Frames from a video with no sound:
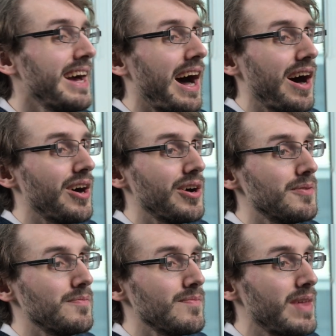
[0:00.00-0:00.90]

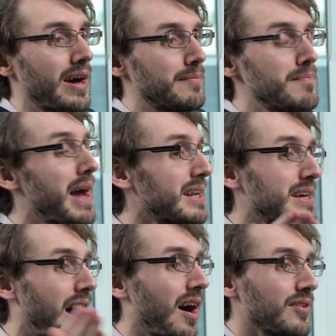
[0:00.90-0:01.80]

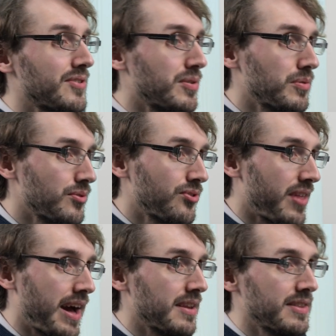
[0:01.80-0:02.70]
many articles
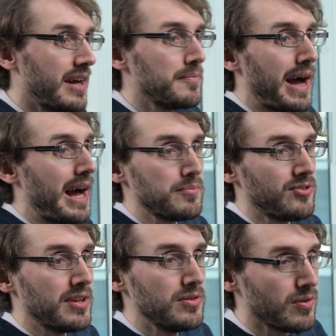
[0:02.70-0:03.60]
that perhaps
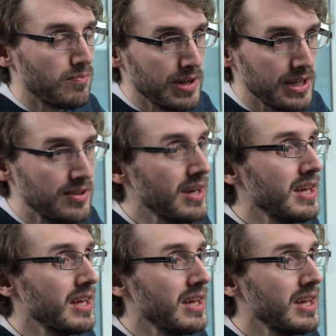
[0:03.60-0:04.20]
that you can read.